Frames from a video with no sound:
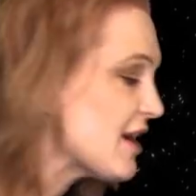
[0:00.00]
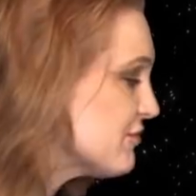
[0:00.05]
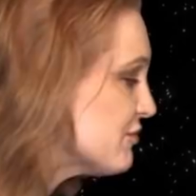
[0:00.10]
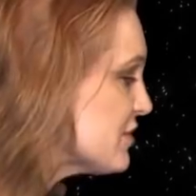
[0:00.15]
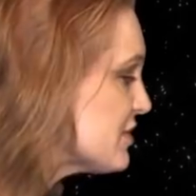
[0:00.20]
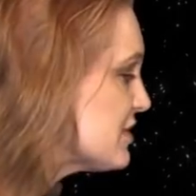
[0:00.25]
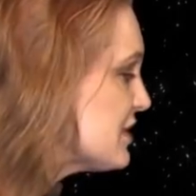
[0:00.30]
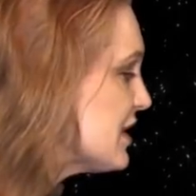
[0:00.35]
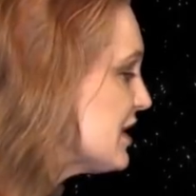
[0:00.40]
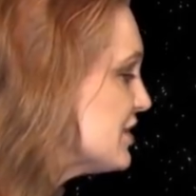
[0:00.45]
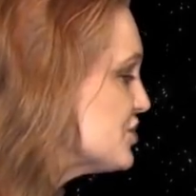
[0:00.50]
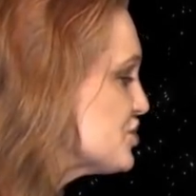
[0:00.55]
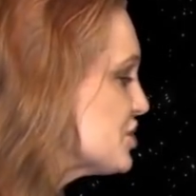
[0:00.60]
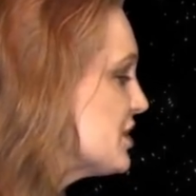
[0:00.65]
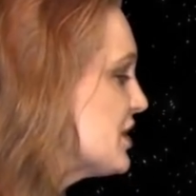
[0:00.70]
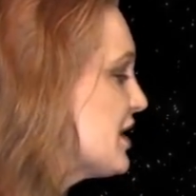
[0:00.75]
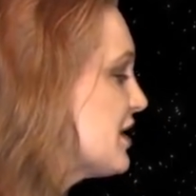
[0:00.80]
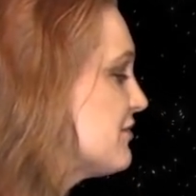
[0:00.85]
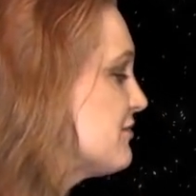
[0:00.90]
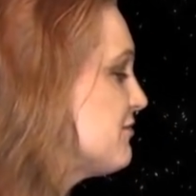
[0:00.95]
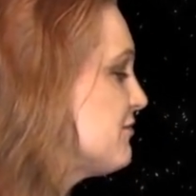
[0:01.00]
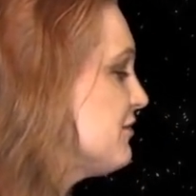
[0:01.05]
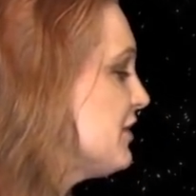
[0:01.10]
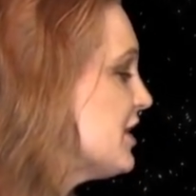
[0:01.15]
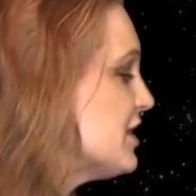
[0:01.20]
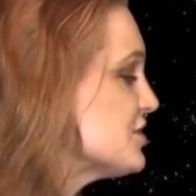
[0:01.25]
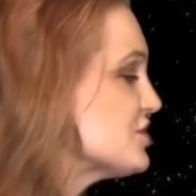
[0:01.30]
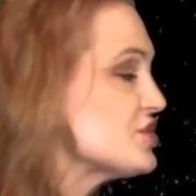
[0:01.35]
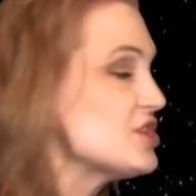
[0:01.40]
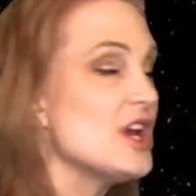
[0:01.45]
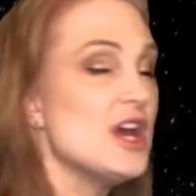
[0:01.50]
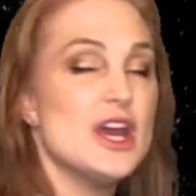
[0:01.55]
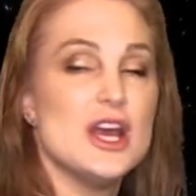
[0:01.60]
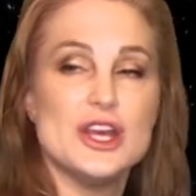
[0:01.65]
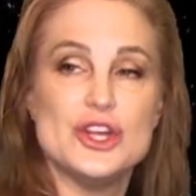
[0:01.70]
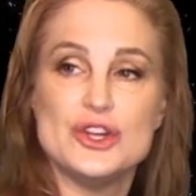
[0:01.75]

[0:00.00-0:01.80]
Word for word: everything should get flushed.